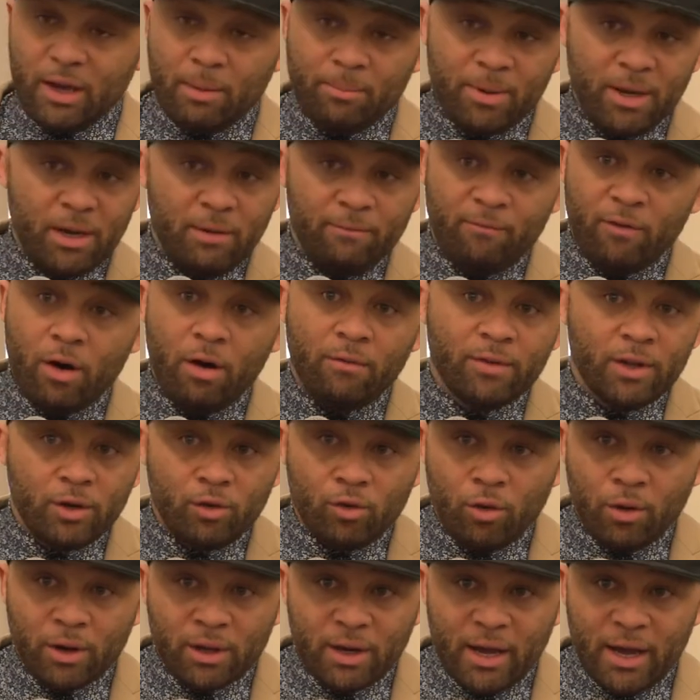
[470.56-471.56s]
I've been involved in
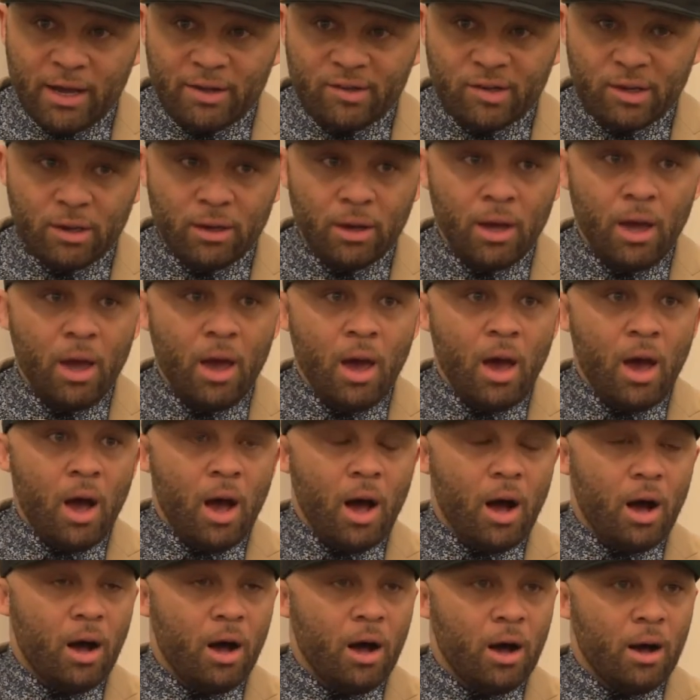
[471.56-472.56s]
organizing.
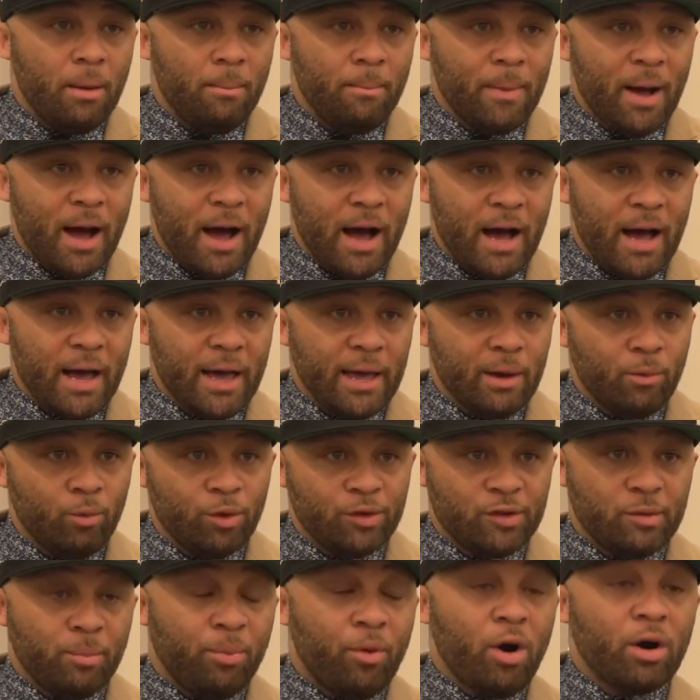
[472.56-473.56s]
I
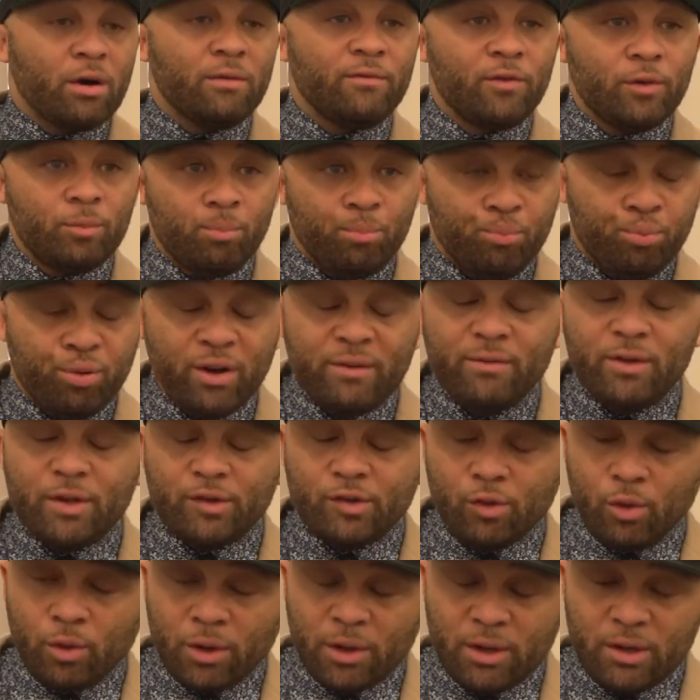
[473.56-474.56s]
was a part of a previous
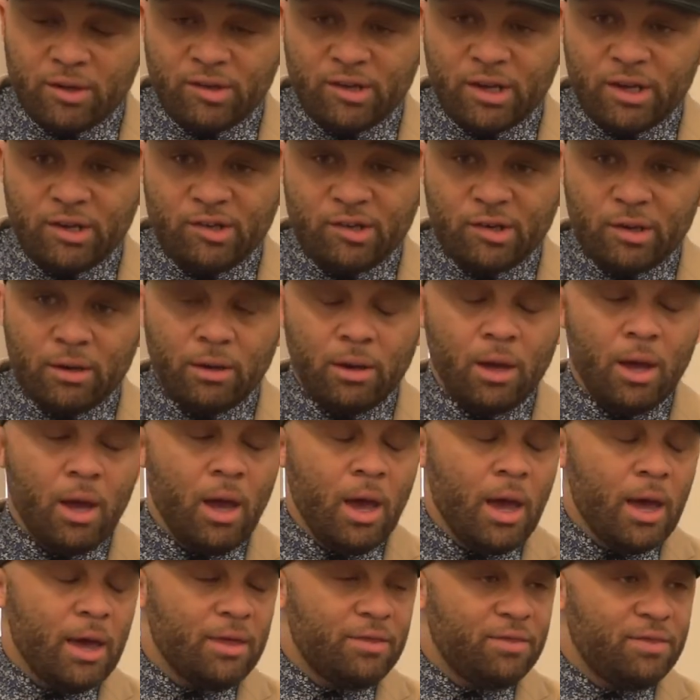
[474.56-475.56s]
organization
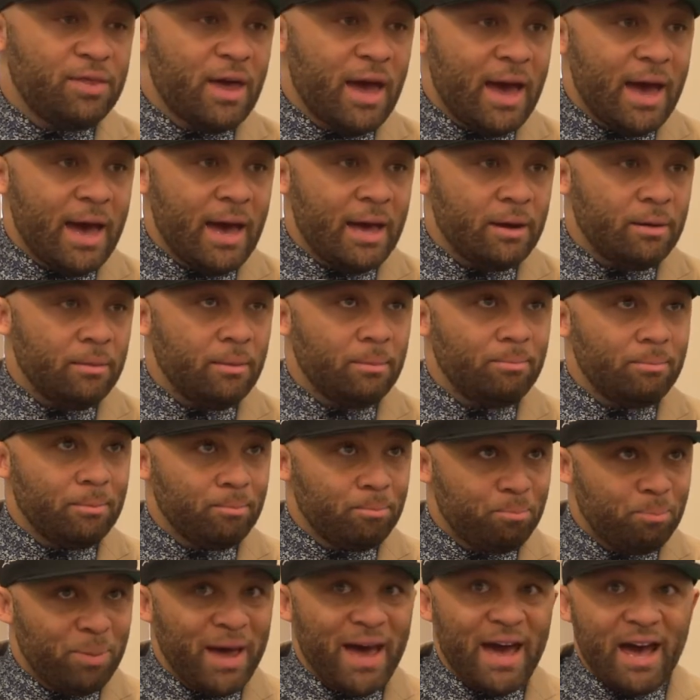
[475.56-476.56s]
that
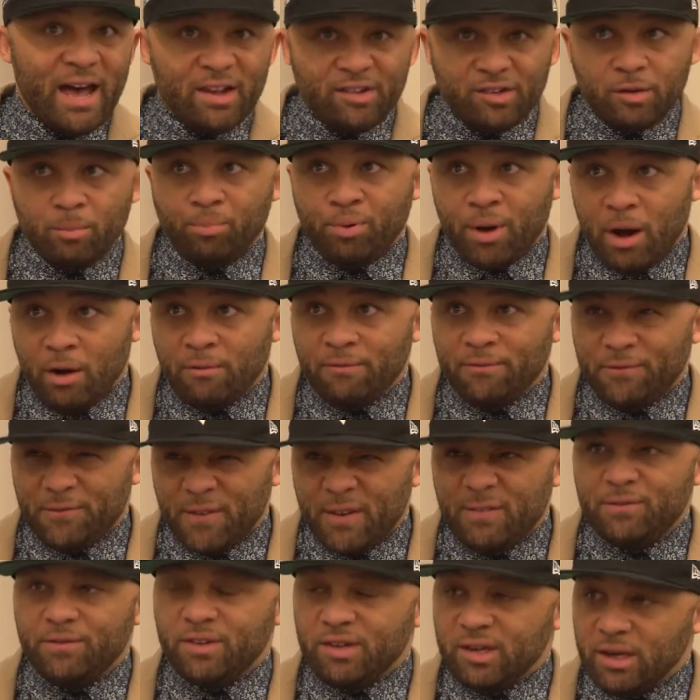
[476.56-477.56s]
passed about
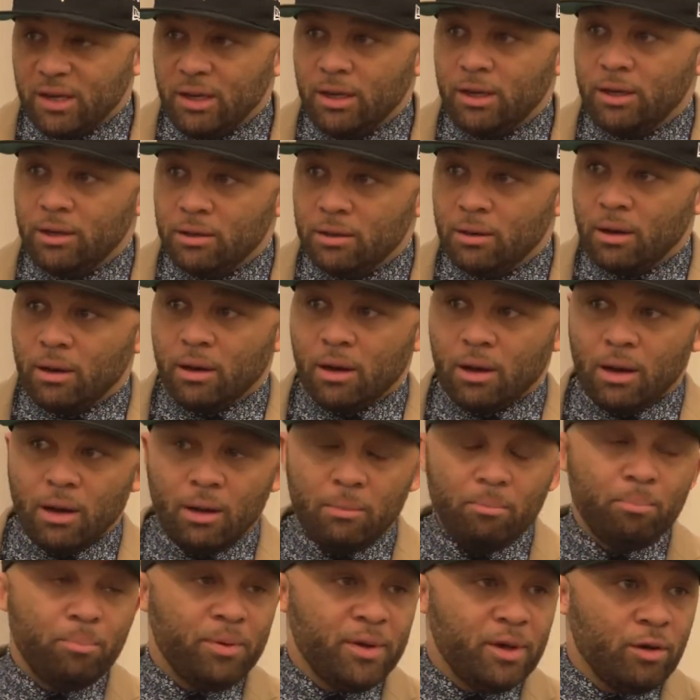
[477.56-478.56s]
15
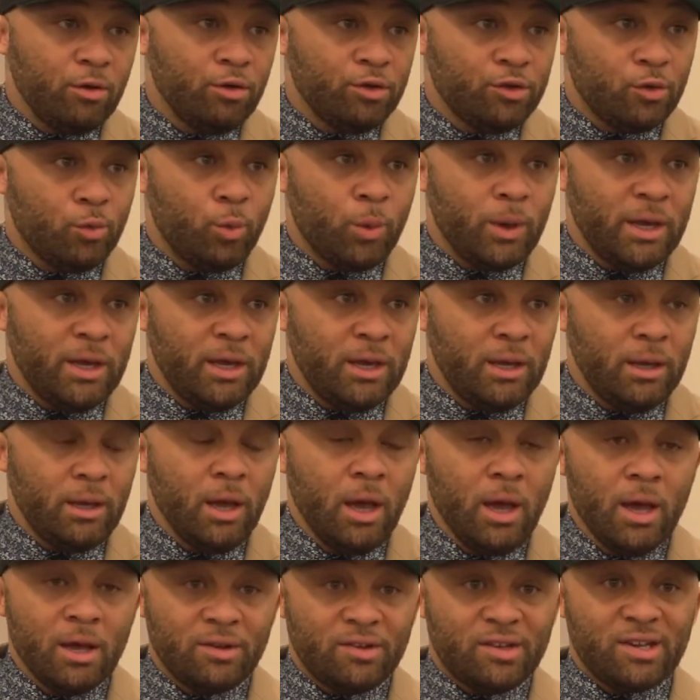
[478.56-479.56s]
bills. We
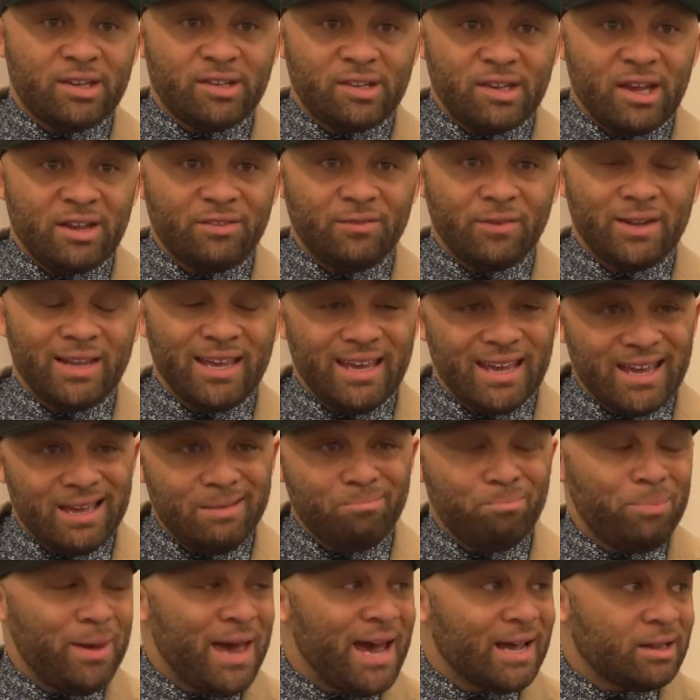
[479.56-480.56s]
successfully
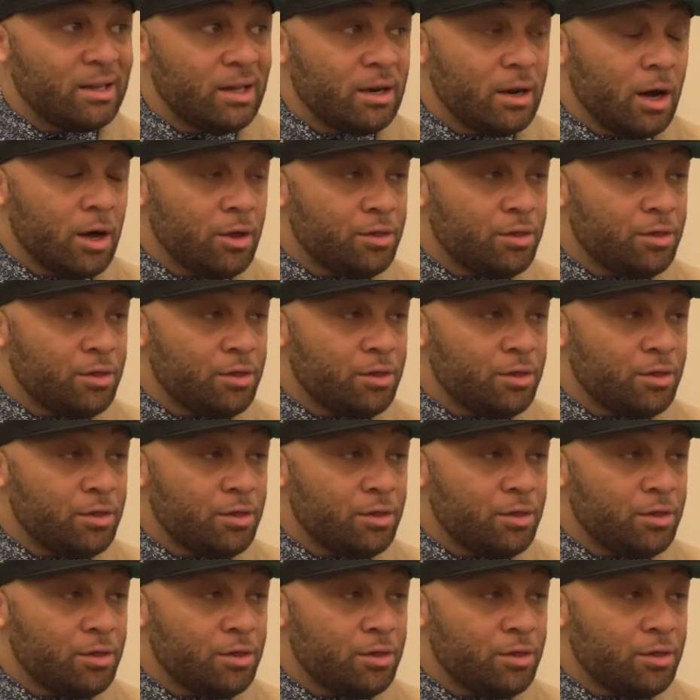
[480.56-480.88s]
impacted a